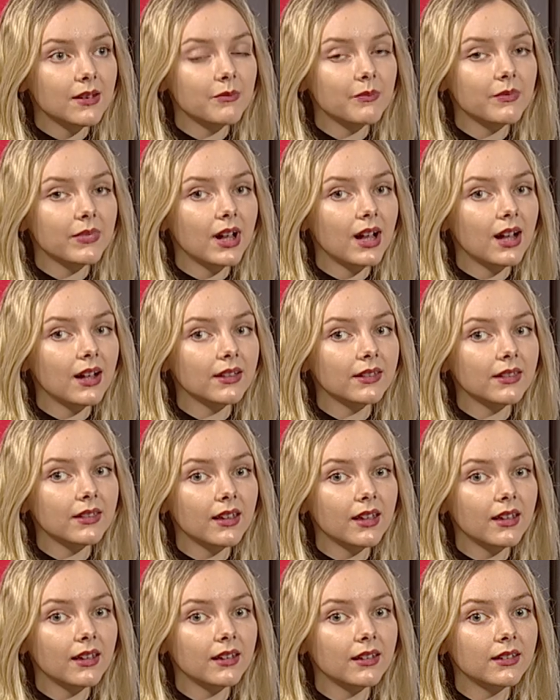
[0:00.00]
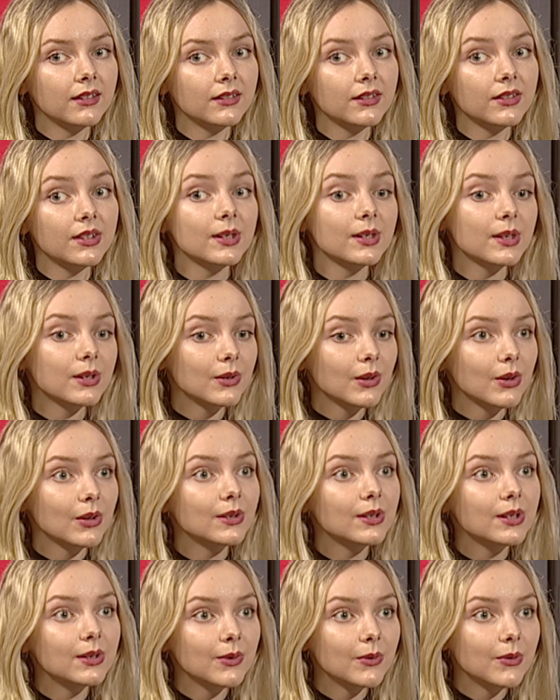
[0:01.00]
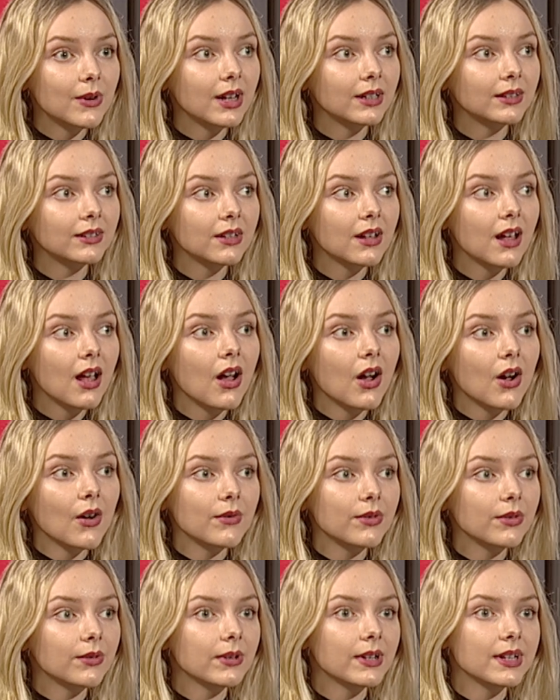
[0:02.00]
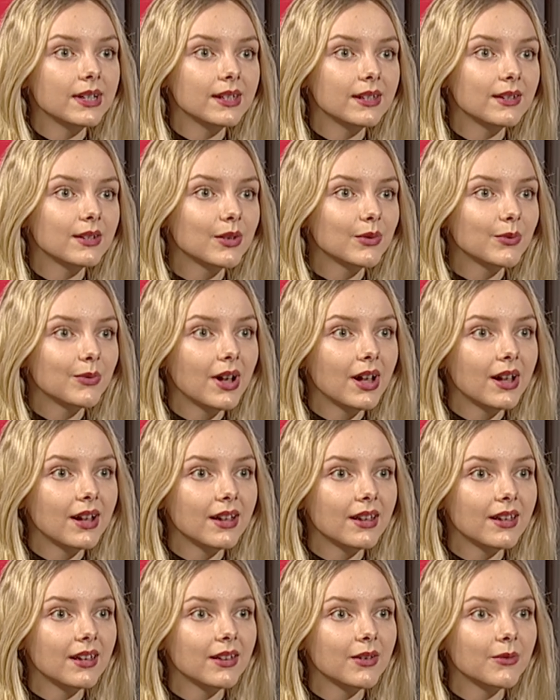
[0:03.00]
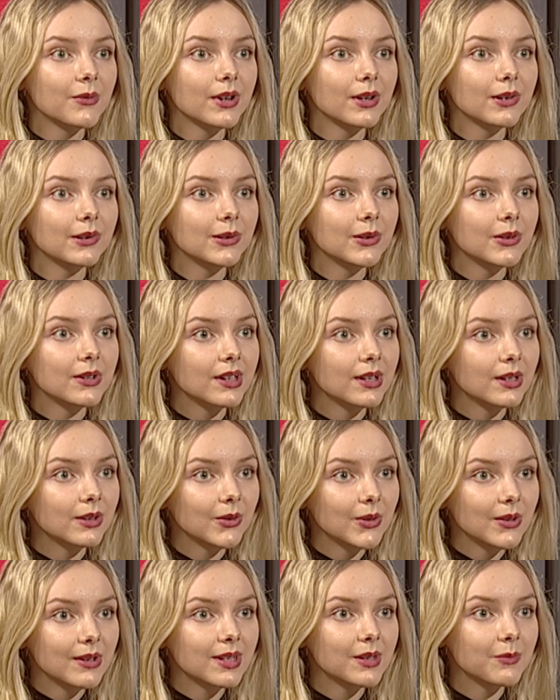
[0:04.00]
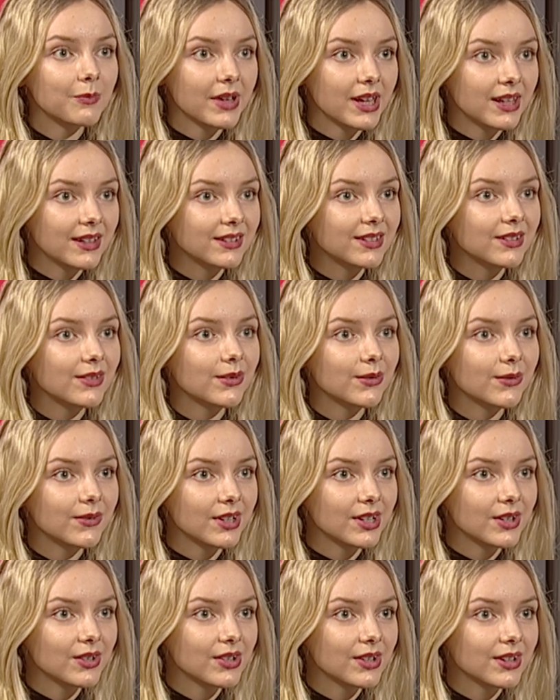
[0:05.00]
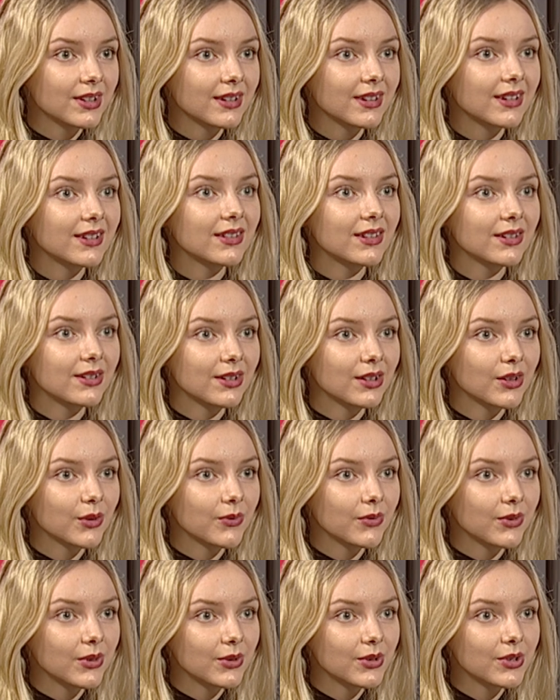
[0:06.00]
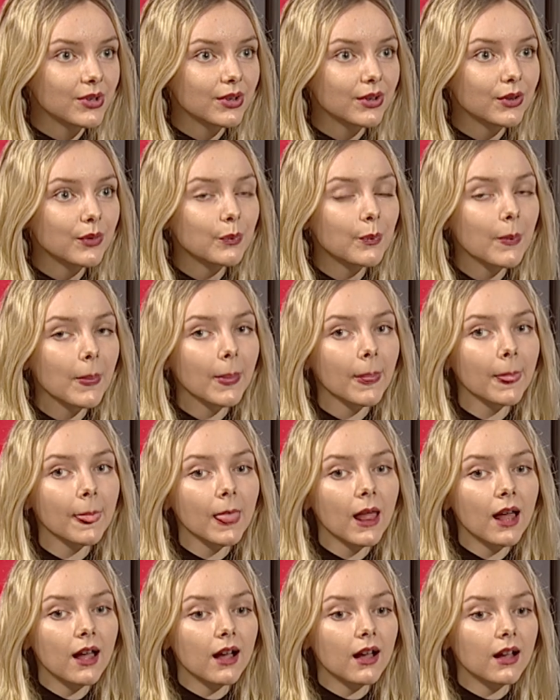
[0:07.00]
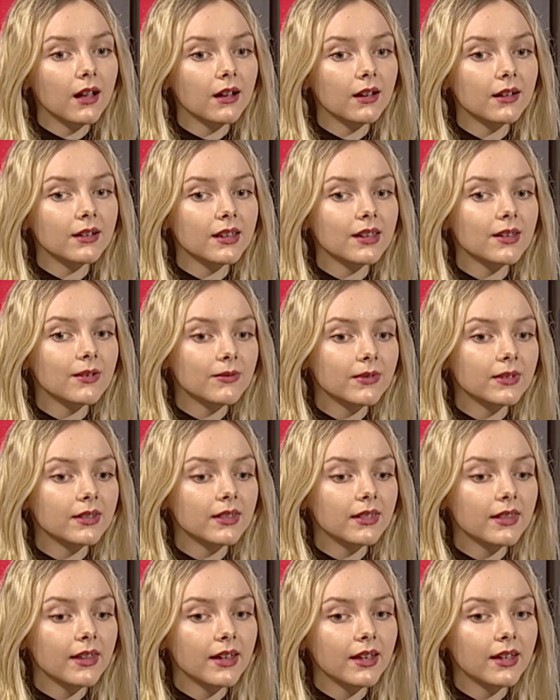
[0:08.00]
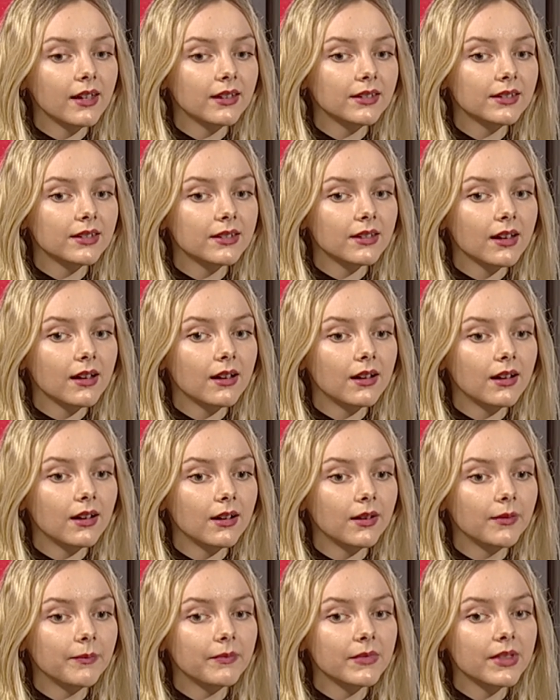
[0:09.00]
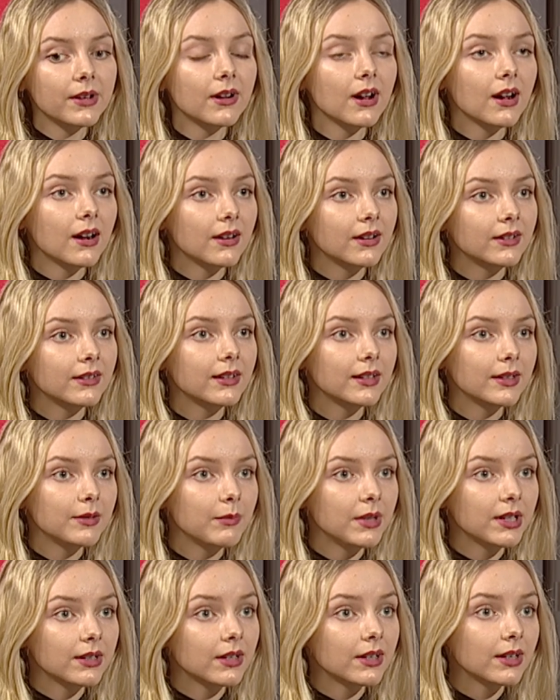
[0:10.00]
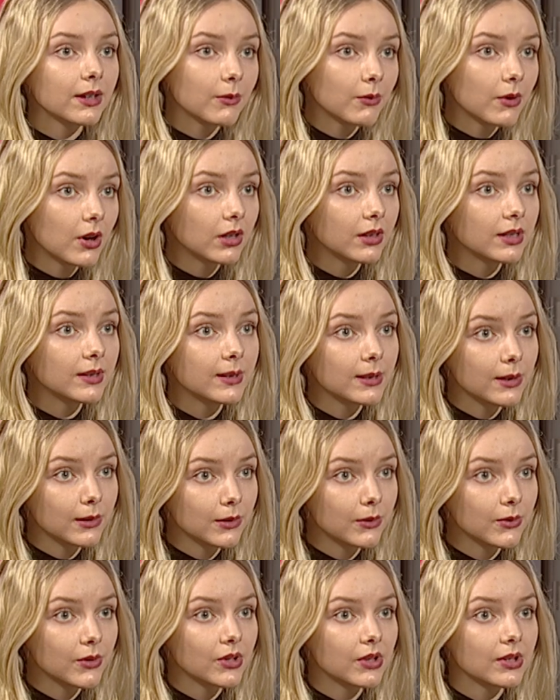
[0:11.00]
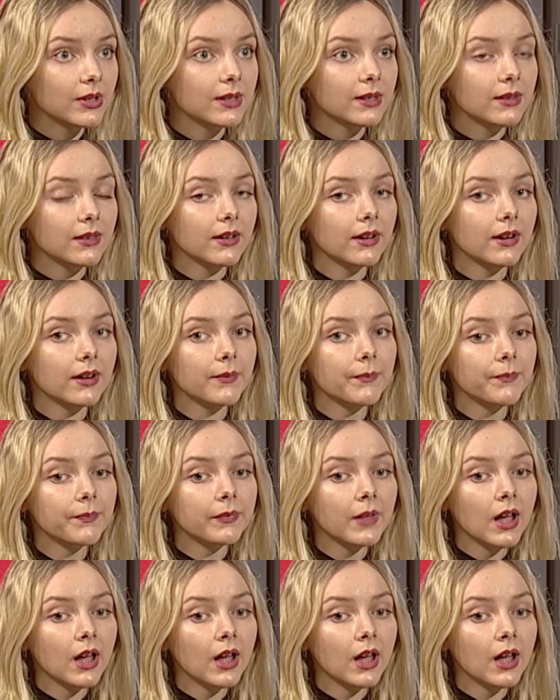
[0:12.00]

same path. And this is also one of the reasons why we're looking to expand in the region in the near future, given that there aren't that many e-wallet solutions there.